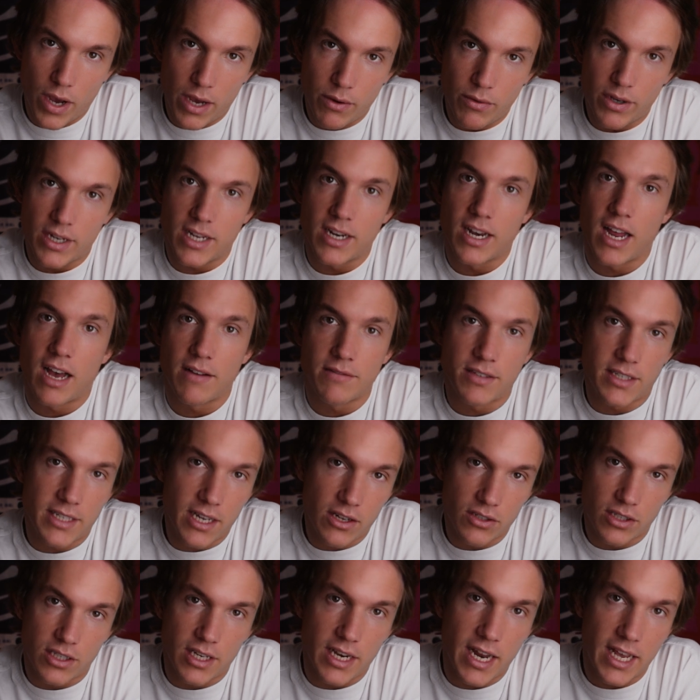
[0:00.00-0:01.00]
way we can have
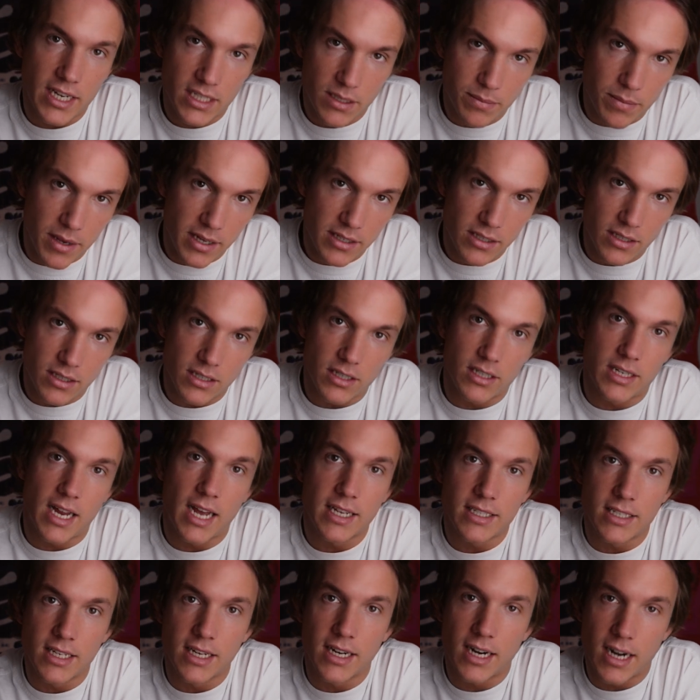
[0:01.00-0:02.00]
sales and expenses
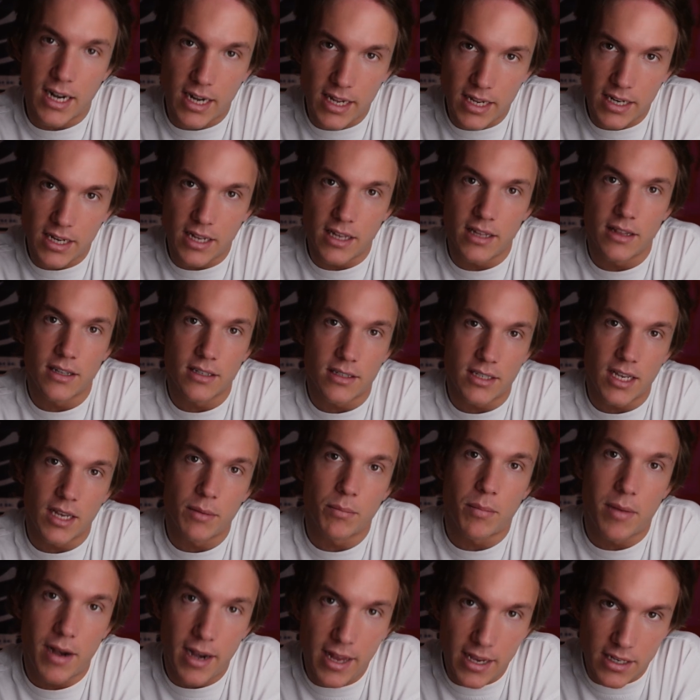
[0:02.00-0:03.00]
nice and clean in the
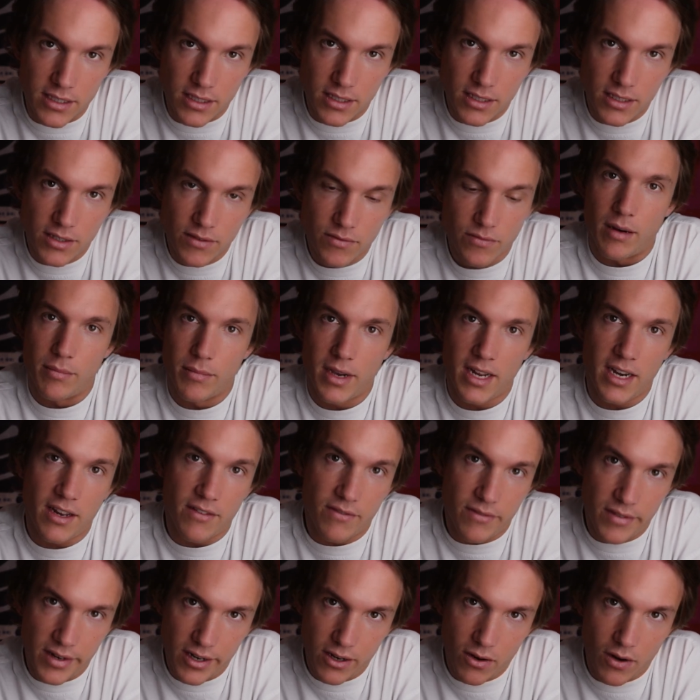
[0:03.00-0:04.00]
same place. I made a
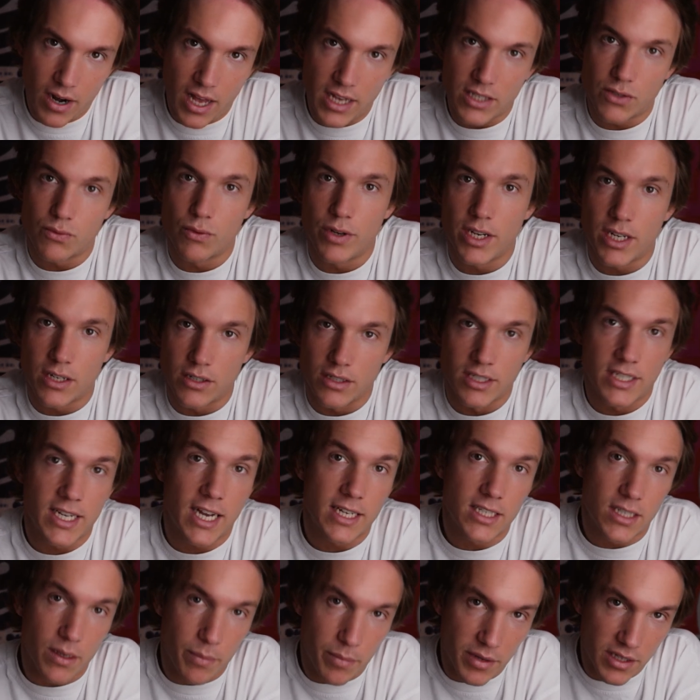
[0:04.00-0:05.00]
video last week on
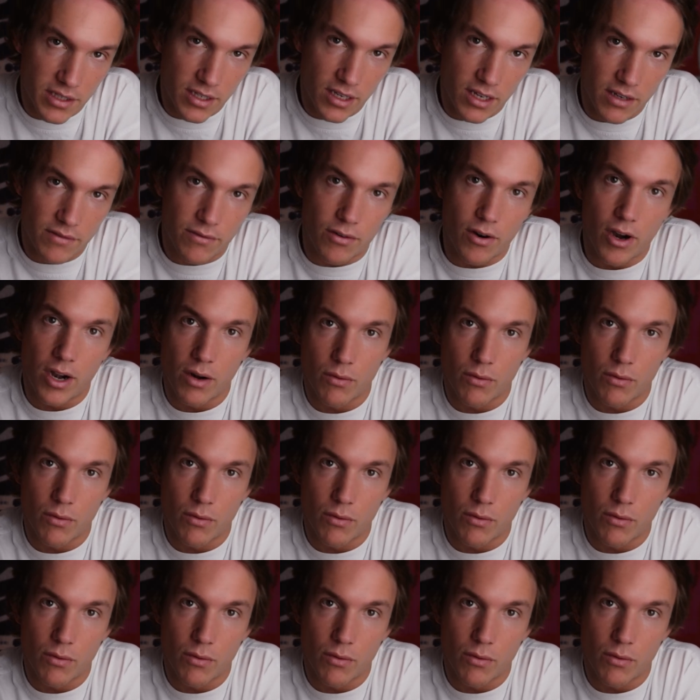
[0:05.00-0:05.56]
ChatGPT for